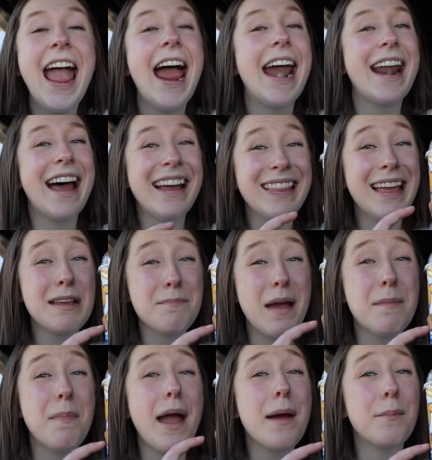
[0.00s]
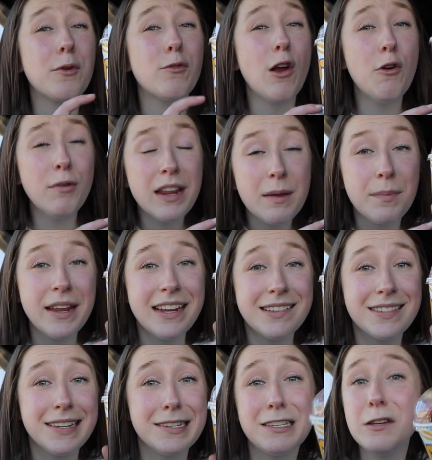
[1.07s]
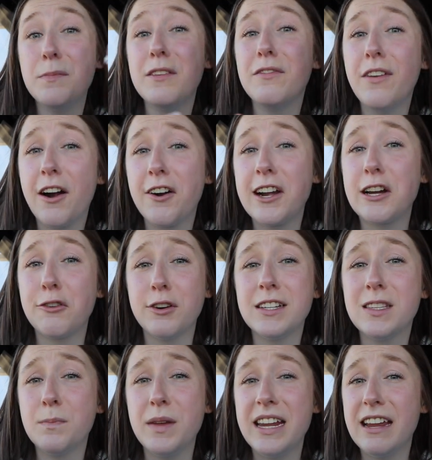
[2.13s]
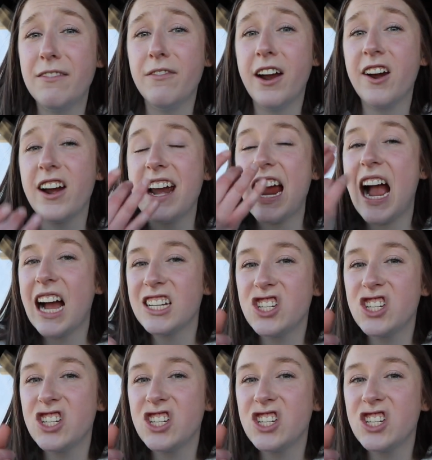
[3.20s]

and I like my pepperoni pieces to be very crispy and very,